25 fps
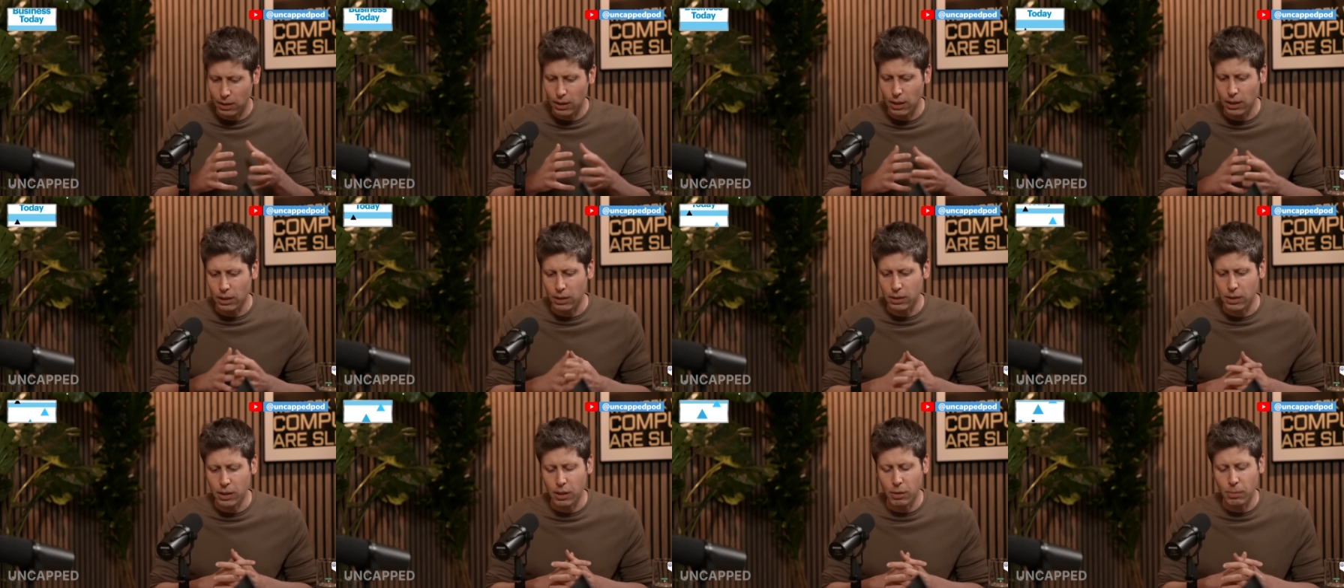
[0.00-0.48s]
a
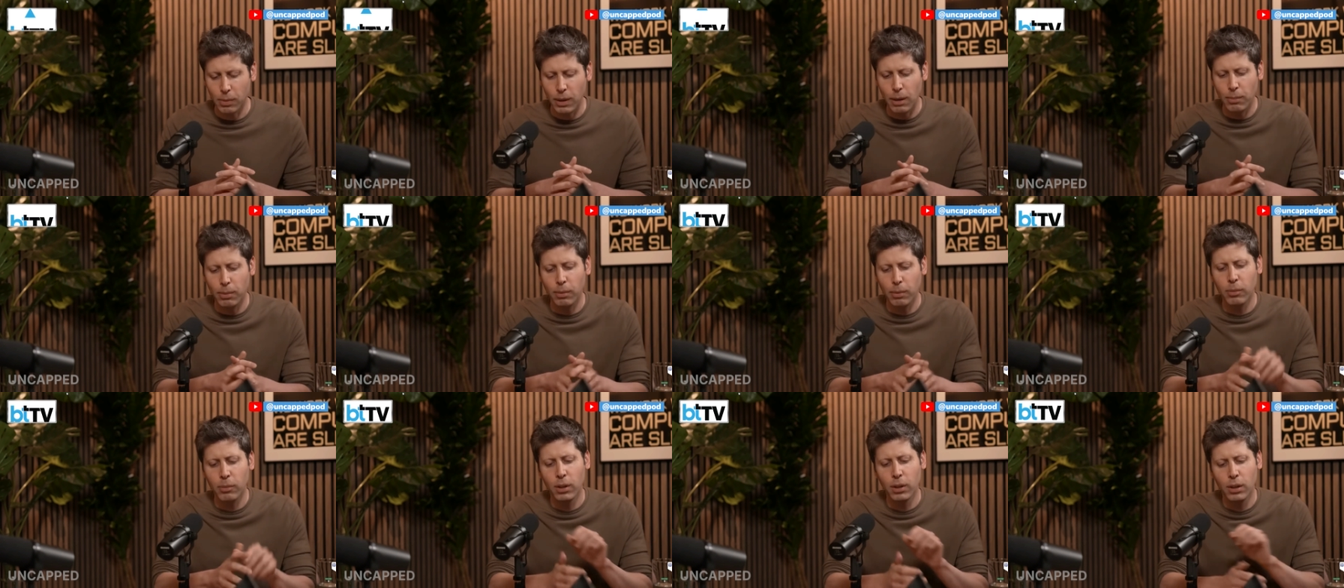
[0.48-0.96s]
cleaner
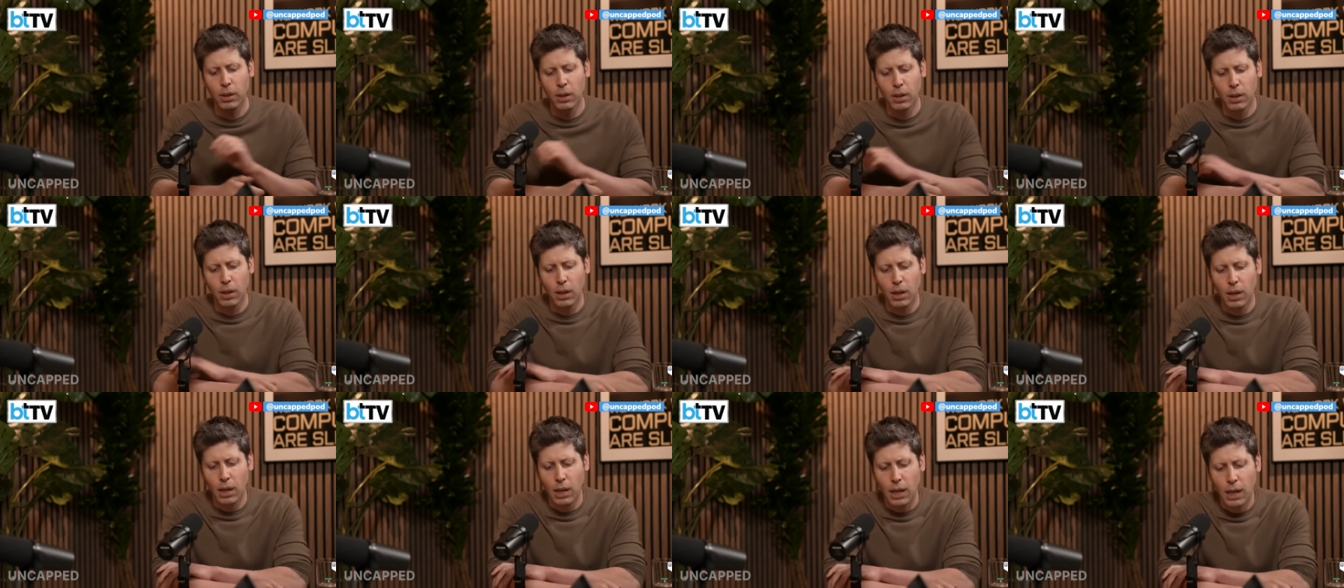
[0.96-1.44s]
problem
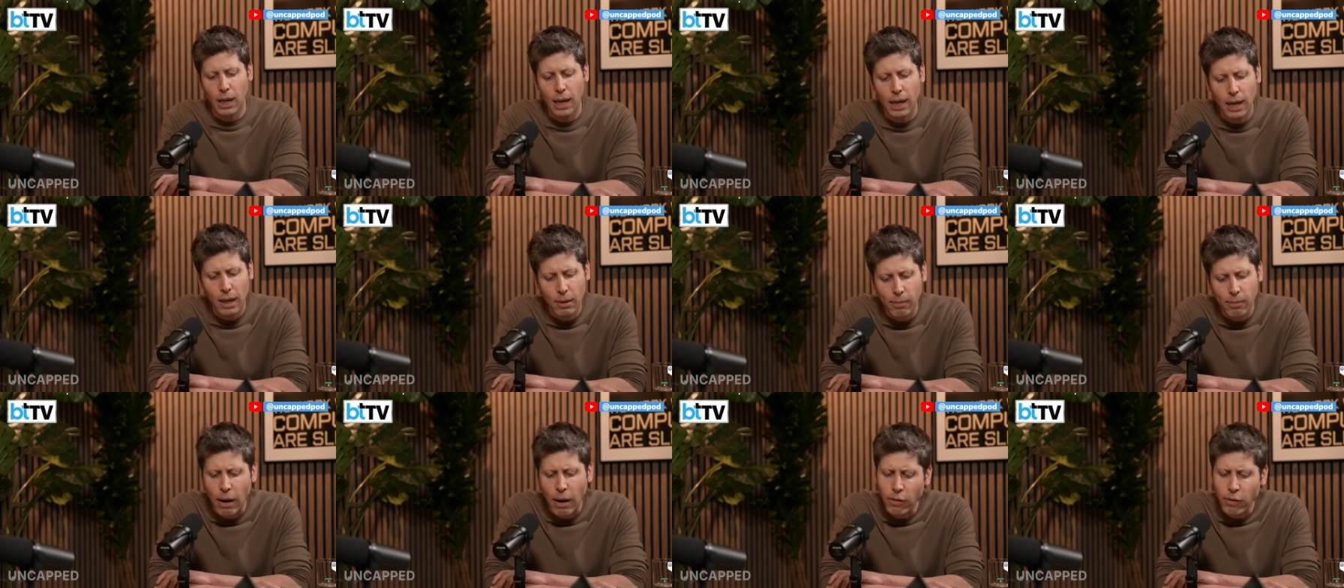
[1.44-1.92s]

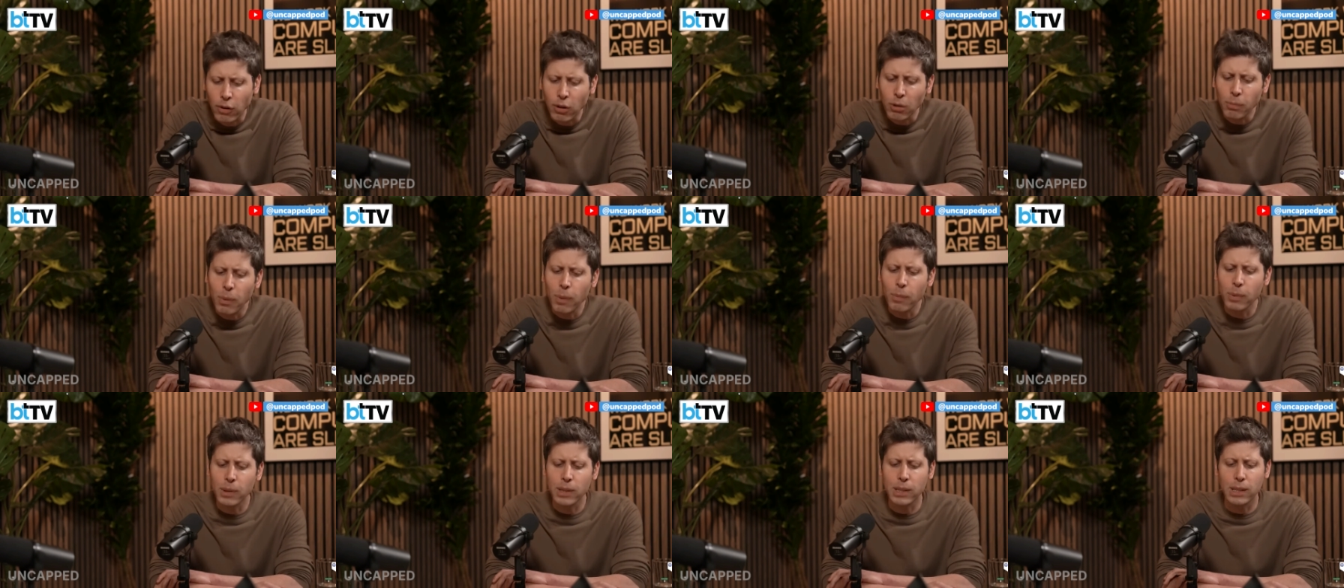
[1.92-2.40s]
um, i've heard
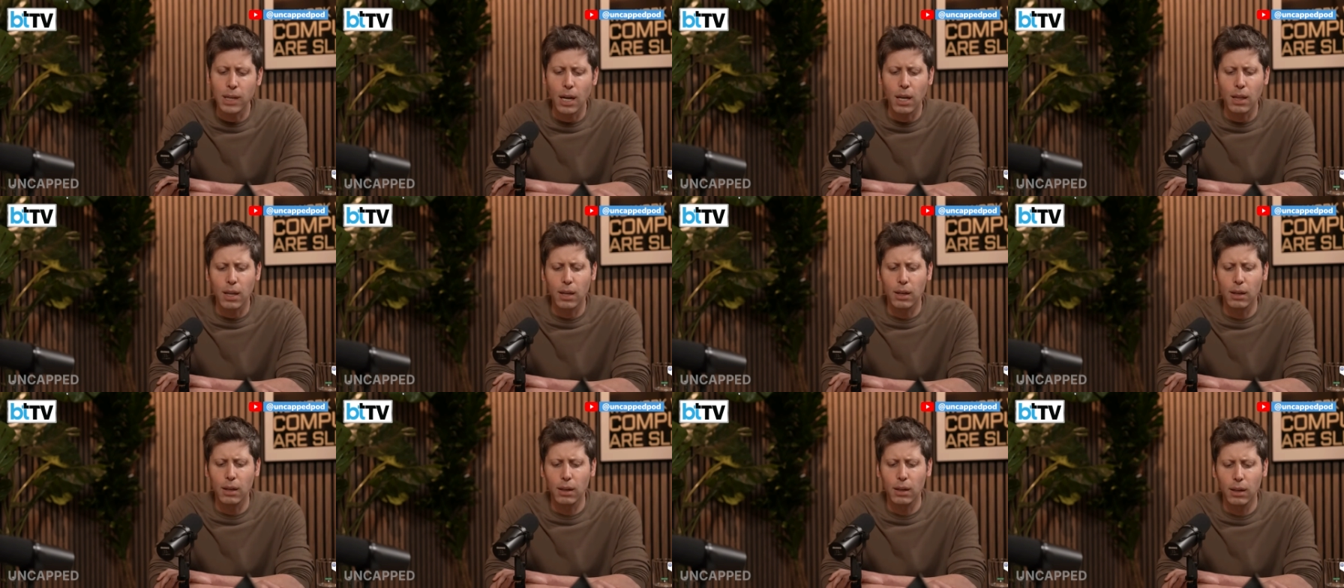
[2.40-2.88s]
people say
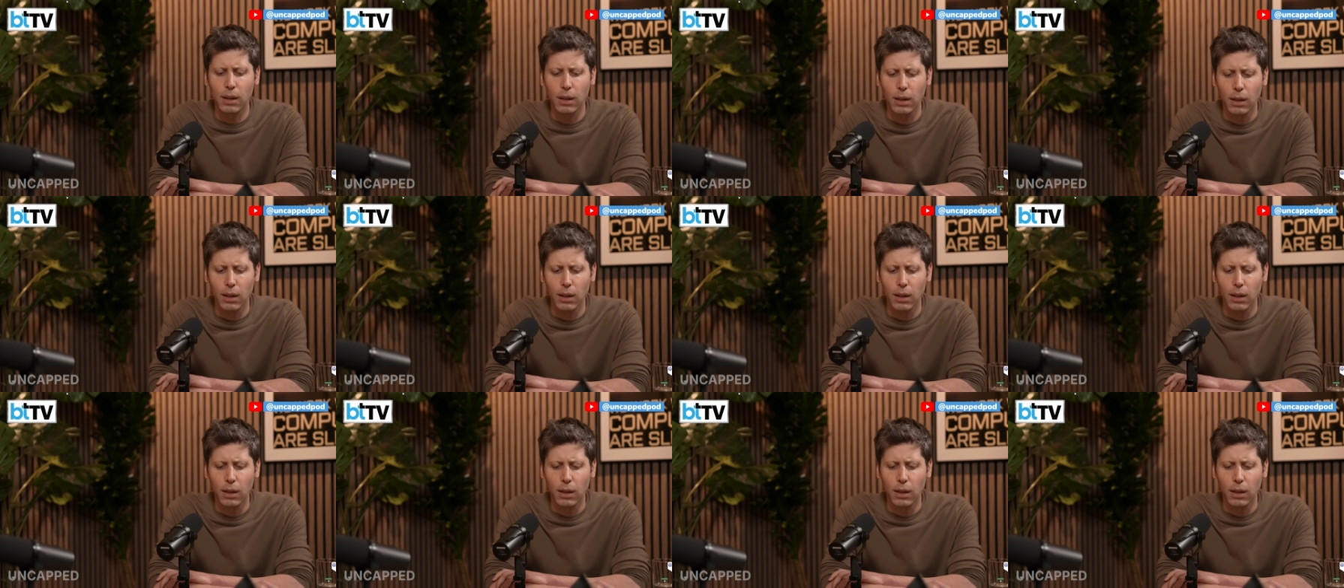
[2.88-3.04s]
that